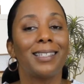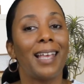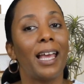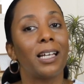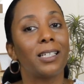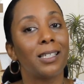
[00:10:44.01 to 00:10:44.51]

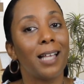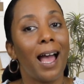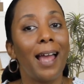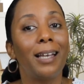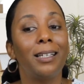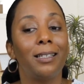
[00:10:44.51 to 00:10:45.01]
and
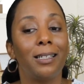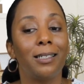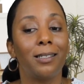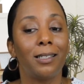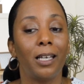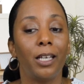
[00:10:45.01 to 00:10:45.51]
assigning these
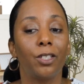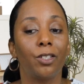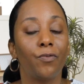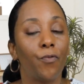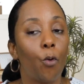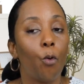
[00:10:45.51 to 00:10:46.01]
things
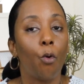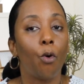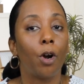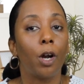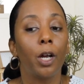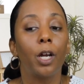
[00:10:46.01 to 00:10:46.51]

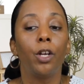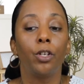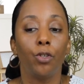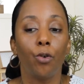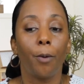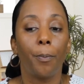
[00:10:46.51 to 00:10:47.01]
for
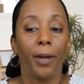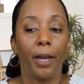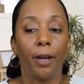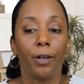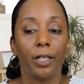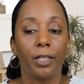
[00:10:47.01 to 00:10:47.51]
your
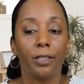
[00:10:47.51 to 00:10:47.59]
parent.